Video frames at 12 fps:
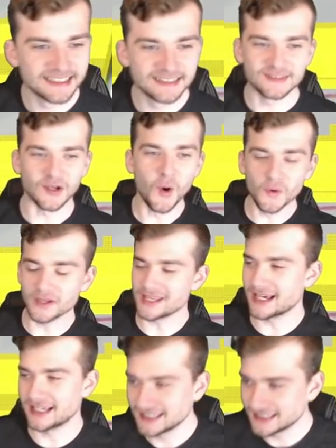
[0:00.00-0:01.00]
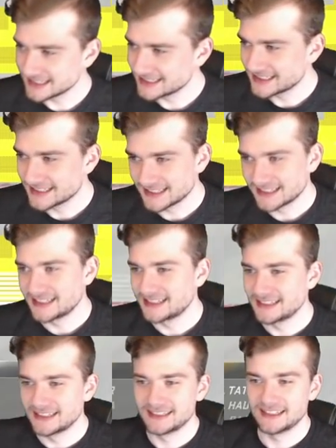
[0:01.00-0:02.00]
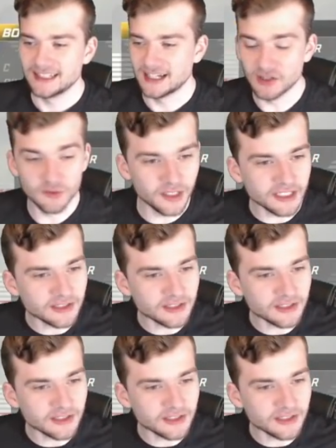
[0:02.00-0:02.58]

Told ya. I don't know what I